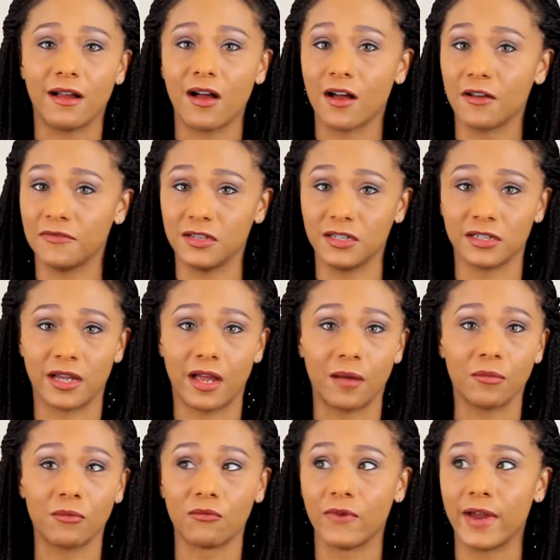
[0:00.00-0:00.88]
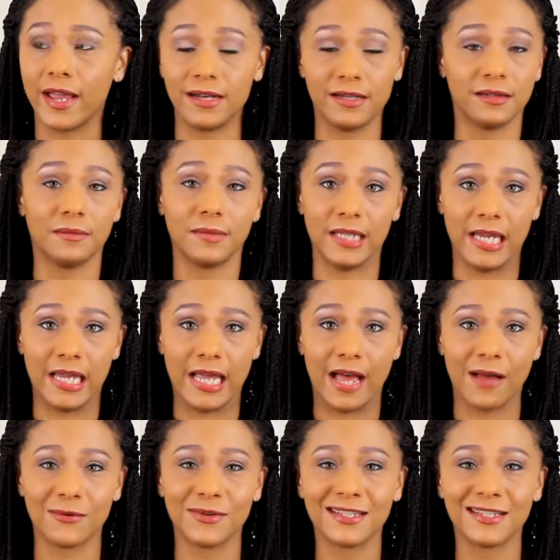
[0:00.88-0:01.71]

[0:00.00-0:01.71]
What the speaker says: at a coffee shop randomly.